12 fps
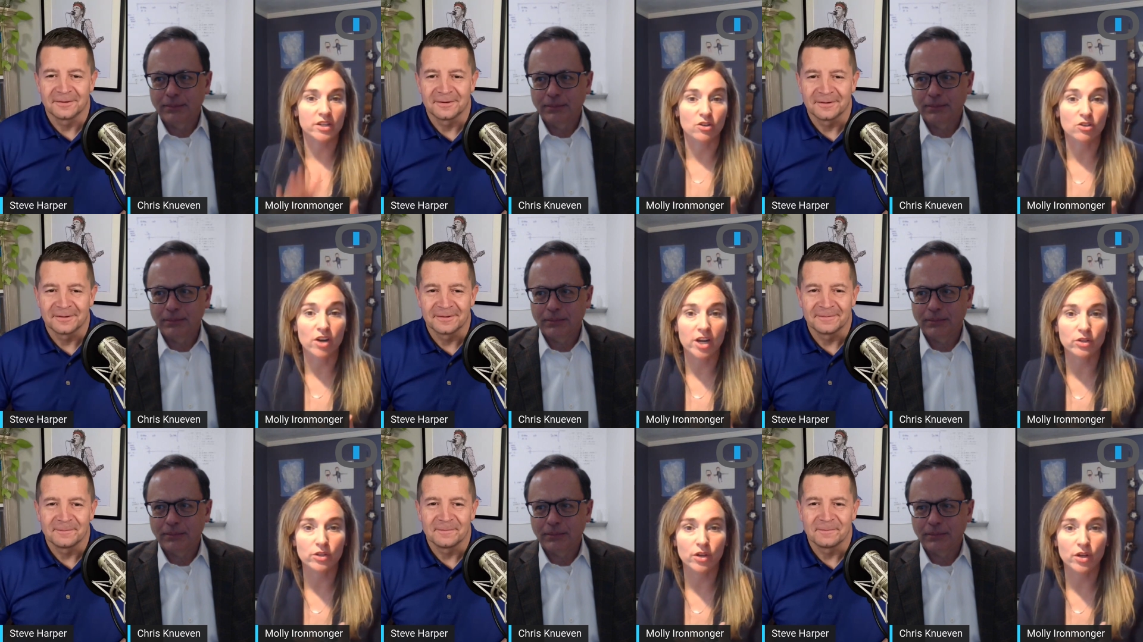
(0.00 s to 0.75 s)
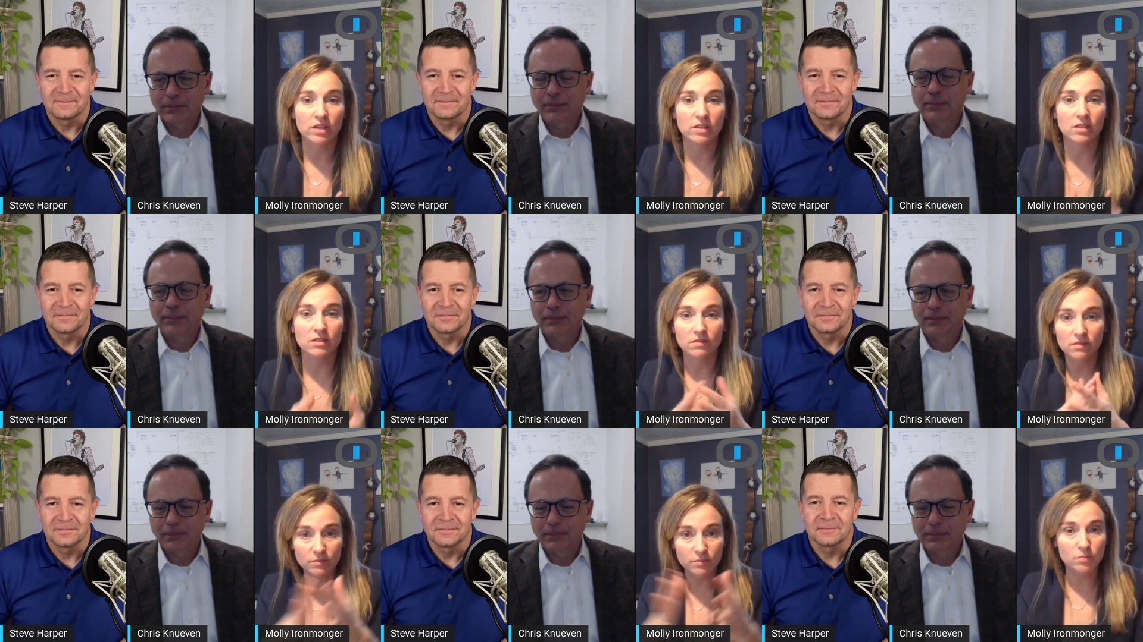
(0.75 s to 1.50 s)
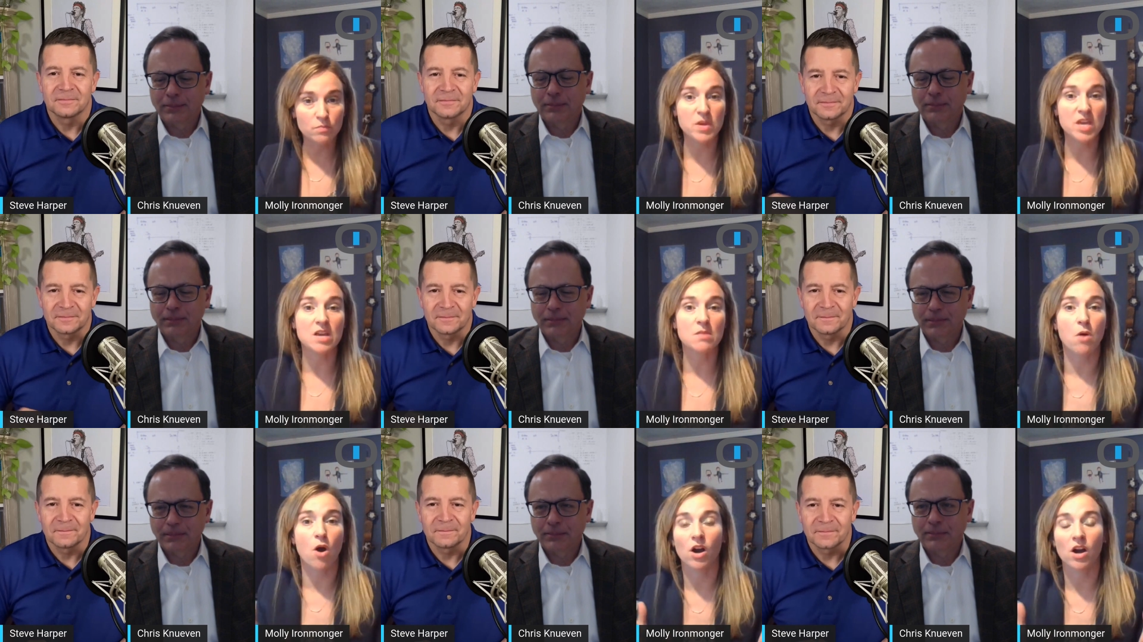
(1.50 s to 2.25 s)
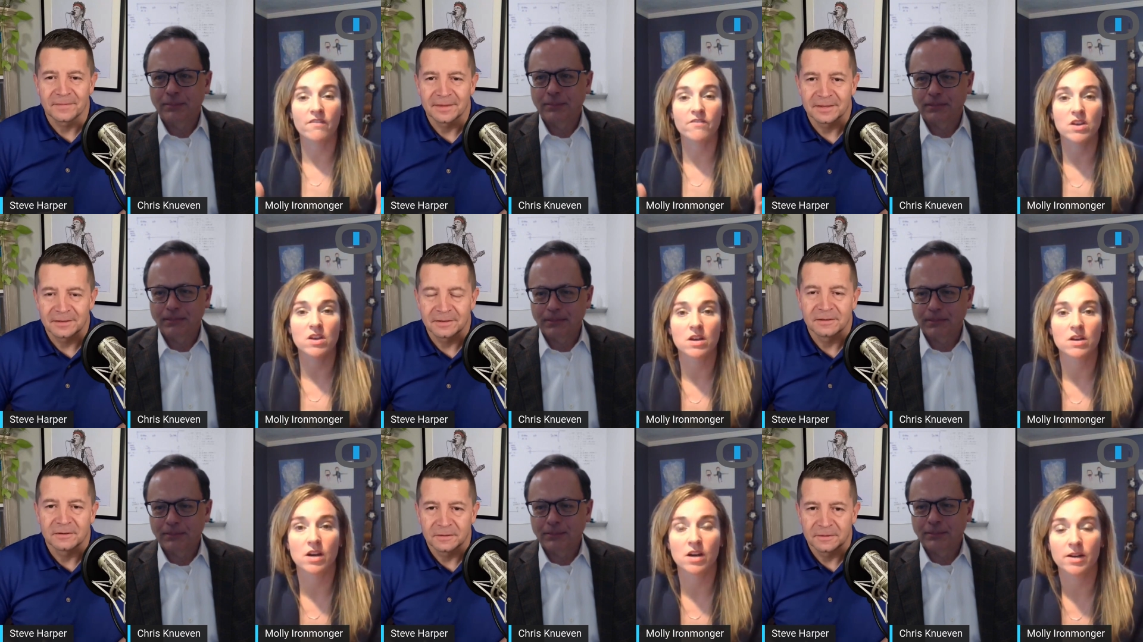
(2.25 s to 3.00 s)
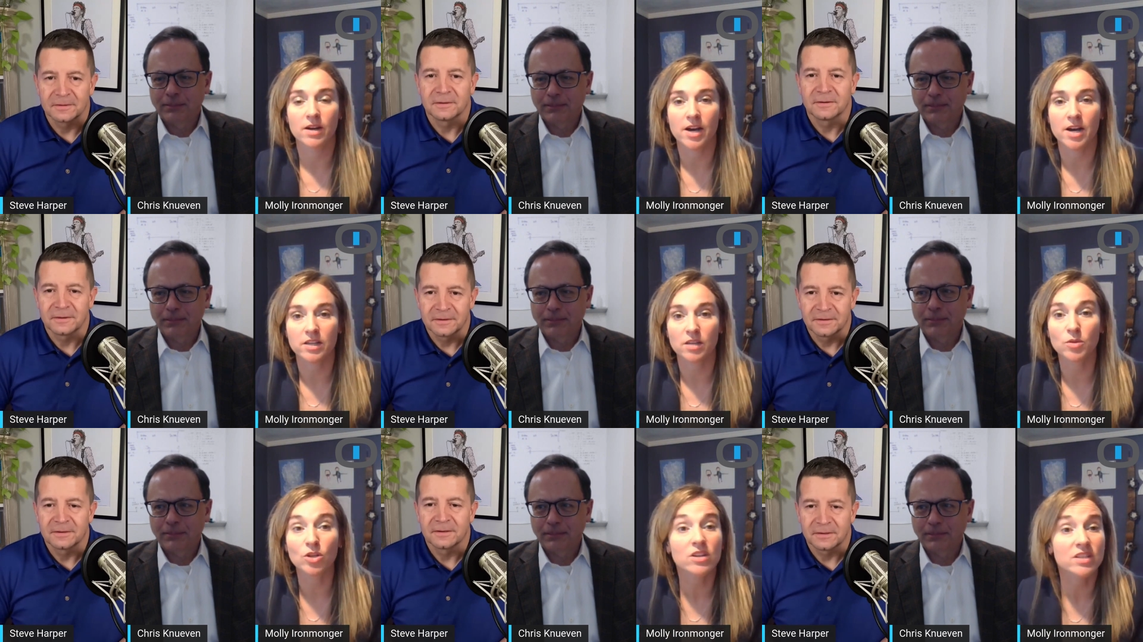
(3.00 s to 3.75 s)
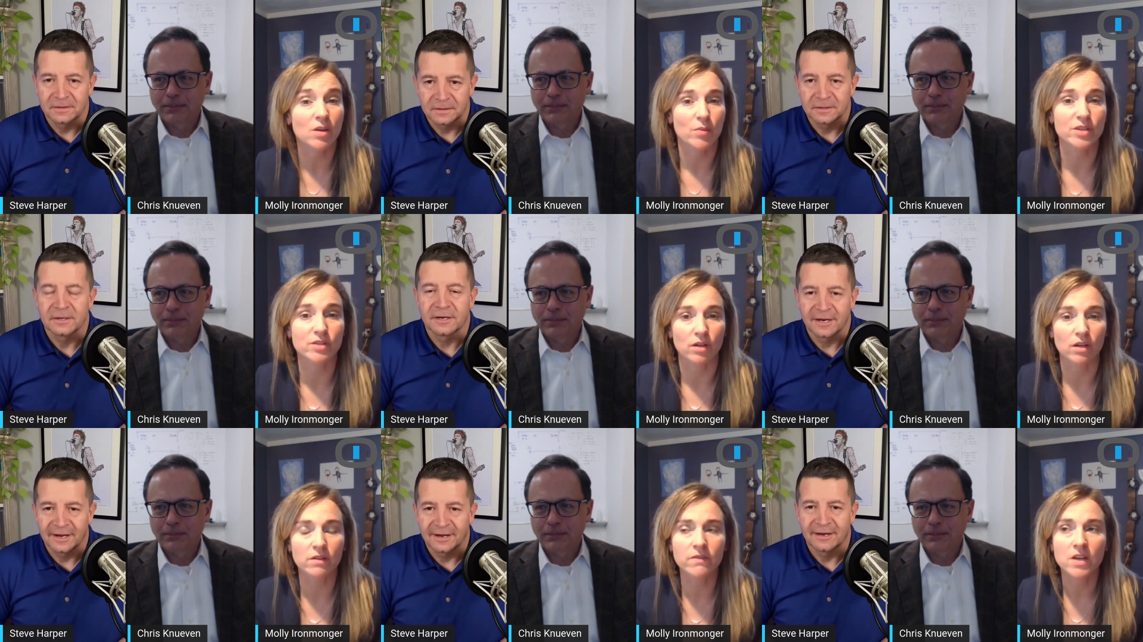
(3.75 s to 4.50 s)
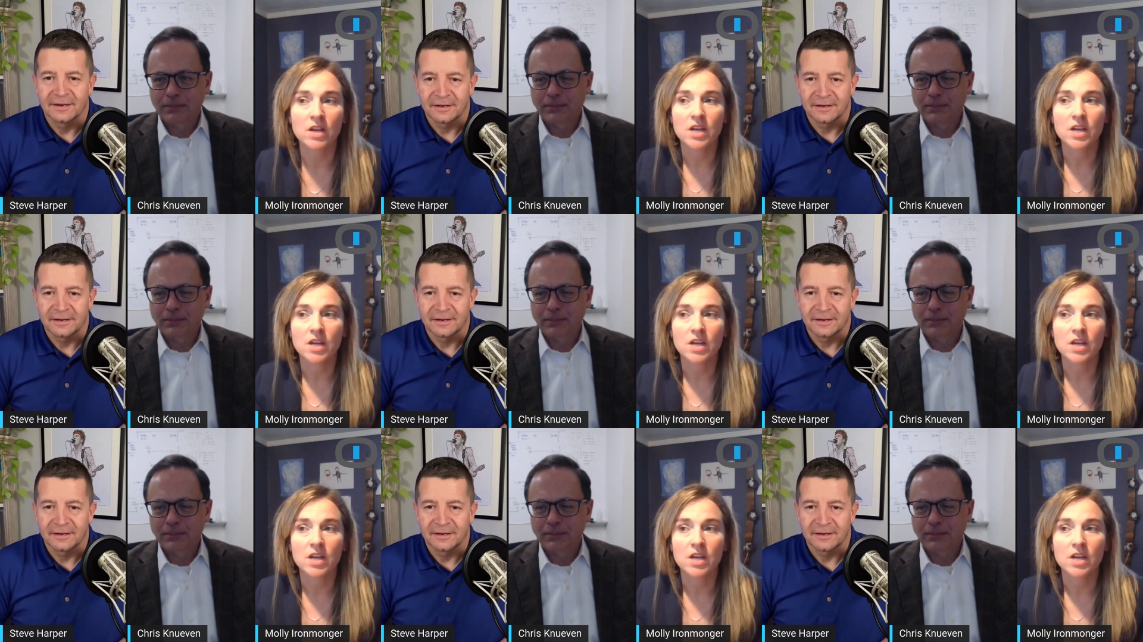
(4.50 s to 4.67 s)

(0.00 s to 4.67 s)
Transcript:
Speaker 1: you know, greater good, being in part of the uh, communities that we serve.